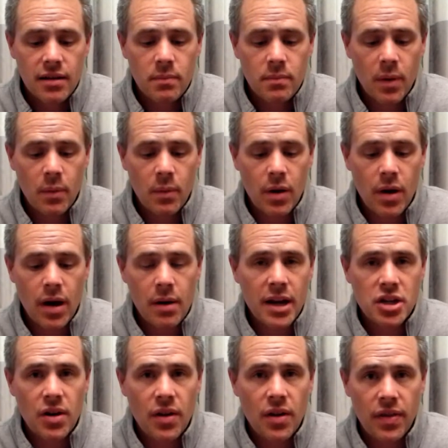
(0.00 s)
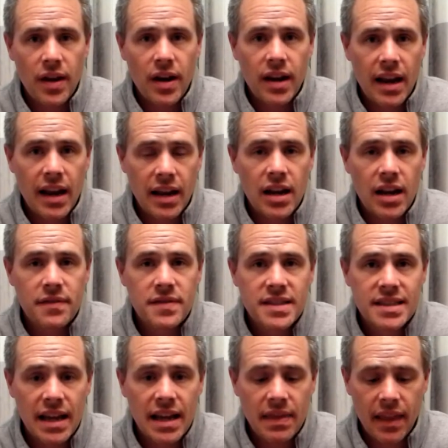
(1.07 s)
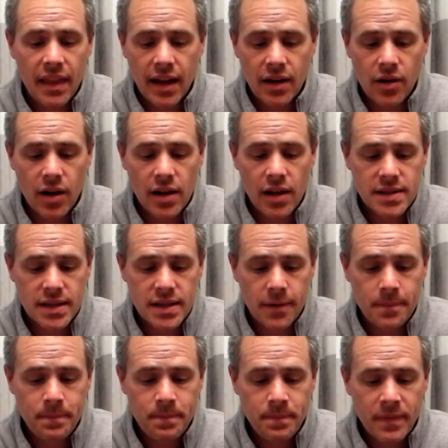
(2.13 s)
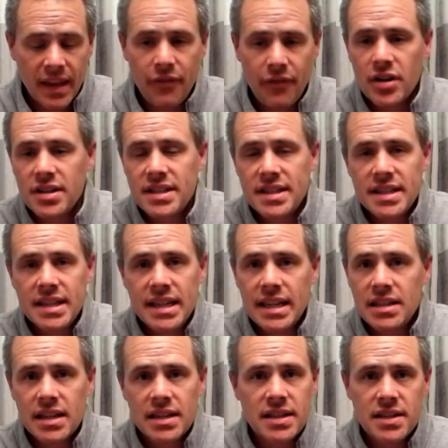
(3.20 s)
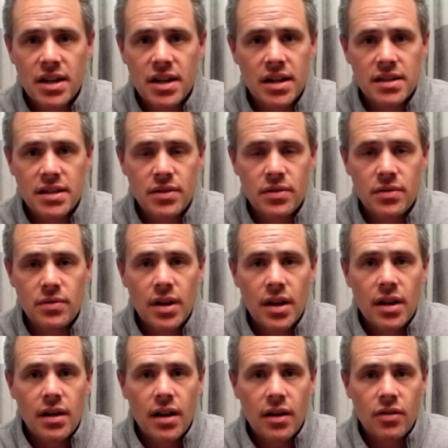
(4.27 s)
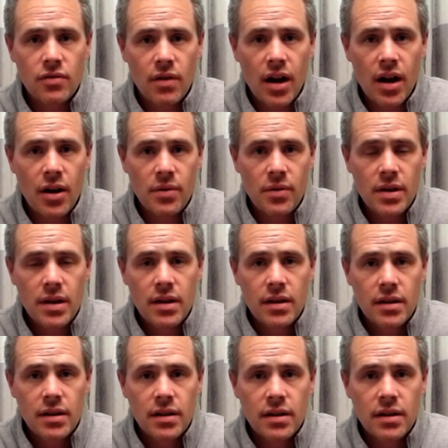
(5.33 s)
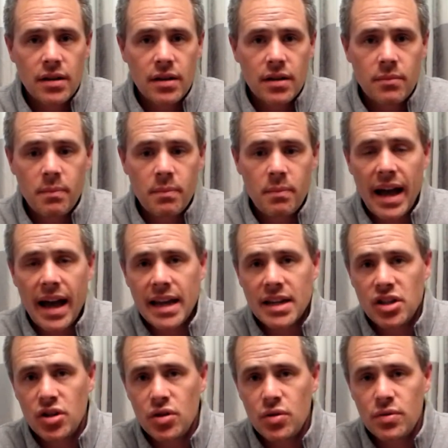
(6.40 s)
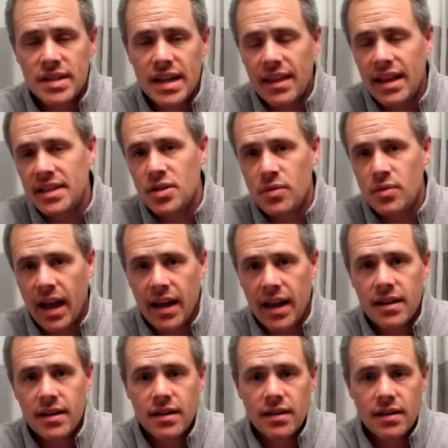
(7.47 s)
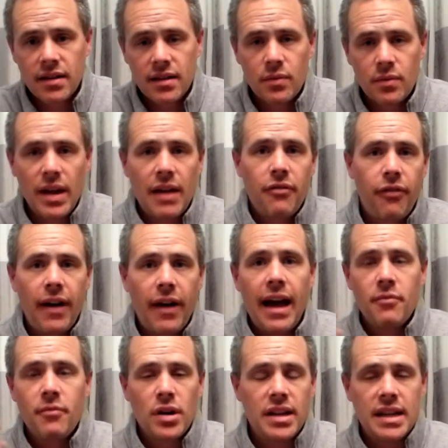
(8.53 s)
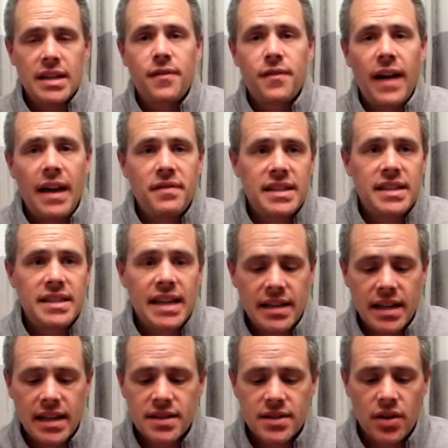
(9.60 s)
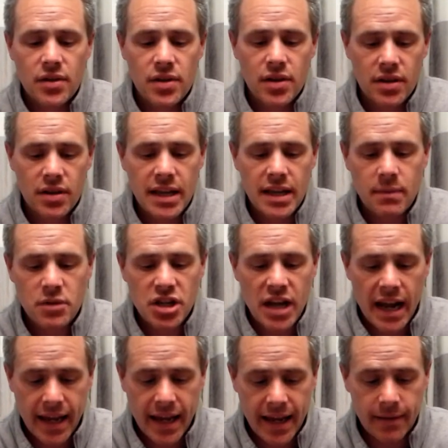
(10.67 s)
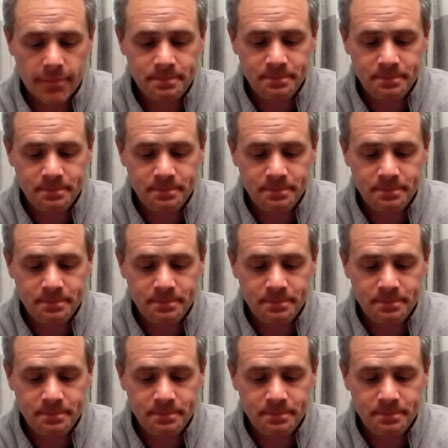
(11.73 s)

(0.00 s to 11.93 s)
But we want to make sure that they're getting enough sunlight also. If your seed doesn't start to grow by Tuesday, that's okay. We have 5 more days, 5 to 10 days. So you'll keep checking it.